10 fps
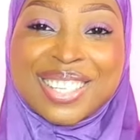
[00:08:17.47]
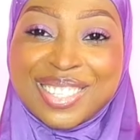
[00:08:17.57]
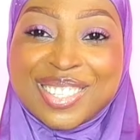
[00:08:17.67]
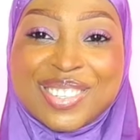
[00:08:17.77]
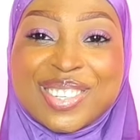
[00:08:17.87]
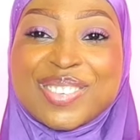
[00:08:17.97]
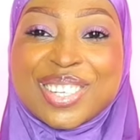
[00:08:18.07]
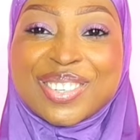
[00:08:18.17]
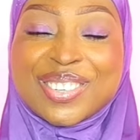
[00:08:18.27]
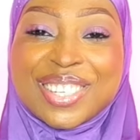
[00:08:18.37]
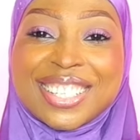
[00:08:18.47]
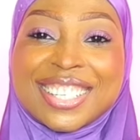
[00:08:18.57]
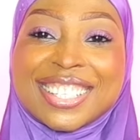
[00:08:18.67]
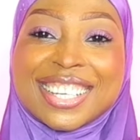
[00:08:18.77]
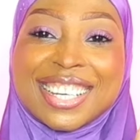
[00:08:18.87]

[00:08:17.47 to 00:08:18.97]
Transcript: you so much for watching.